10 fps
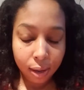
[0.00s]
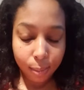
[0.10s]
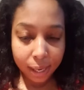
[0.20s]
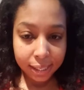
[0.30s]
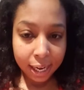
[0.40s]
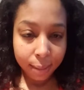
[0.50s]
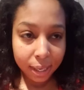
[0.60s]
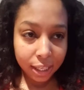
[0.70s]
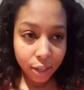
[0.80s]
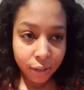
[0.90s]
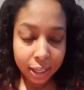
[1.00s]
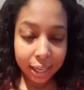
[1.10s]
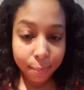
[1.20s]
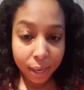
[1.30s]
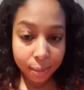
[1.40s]
by taking my children, that
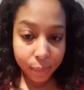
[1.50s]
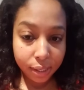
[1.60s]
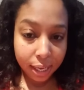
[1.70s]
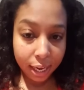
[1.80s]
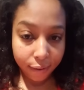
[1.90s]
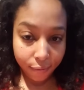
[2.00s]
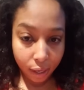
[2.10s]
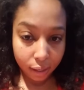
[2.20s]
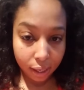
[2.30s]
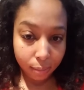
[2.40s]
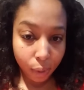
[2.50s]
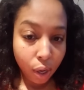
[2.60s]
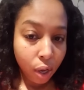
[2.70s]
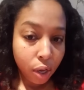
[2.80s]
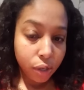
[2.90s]
they made a mistake and fucked up.
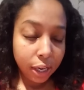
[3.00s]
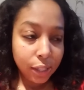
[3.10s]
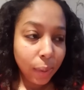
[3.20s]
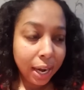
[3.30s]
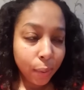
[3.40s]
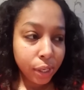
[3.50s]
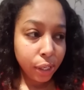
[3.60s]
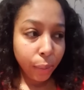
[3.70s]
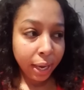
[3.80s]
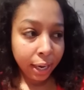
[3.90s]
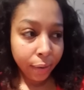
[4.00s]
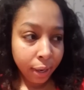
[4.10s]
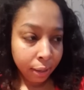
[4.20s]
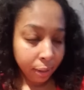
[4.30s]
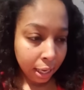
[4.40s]
So that's why they were so
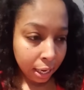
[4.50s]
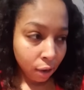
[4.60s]
angry. And